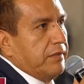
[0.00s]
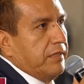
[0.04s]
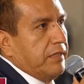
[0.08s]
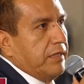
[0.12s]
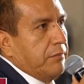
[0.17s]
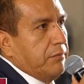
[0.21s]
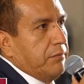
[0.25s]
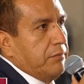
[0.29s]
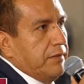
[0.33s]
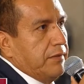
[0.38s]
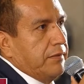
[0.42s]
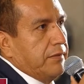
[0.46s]
they
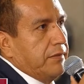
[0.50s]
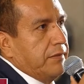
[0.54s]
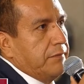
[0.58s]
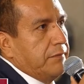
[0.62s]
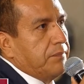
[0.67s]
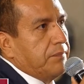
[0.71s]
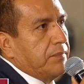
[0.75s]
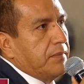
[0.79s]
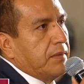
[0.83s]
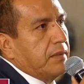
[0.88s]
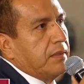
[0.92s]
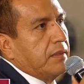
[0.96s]
left in
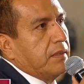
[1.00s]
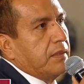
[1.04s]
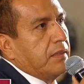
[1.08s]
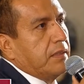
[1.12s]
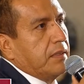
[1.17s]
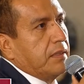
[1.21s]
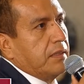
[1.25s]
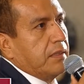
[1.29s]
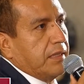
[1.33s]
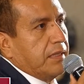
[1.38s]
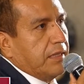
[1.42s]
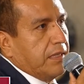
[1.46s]

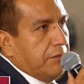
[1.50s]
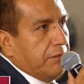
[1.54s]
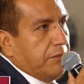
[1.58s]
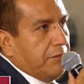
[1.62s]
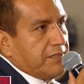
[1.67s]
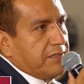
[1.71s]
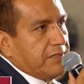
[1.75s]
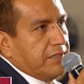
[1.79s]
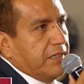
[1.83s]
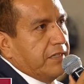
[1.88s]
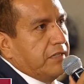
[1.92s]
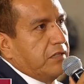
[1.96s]
bones,
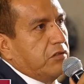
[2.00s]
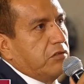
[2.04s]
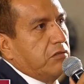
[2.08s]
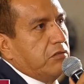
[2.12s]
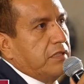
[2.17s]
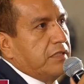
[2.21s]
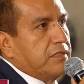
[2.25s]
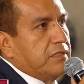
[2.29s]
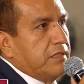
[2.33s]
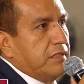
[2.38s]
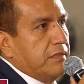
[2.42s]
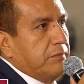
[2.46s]

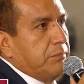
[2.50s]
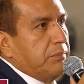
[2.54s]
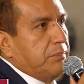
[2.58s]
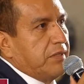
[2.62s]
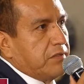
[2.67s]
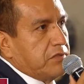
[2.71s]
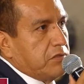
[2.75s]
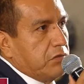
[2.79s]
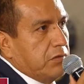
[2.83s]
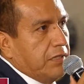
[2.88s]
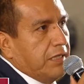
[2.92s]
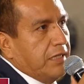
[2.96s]
what are
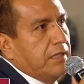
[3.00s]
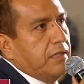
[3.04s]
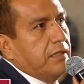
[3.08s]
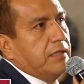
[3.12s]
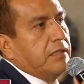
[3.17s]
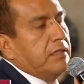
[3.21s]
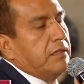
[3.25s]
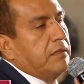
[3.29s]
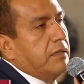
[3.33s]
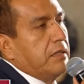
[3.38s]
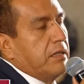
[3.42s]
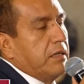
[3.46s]
you
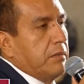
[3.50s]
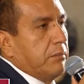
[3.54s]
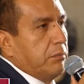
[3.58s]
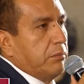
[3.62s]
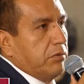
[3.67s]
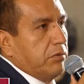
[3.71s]
going to do with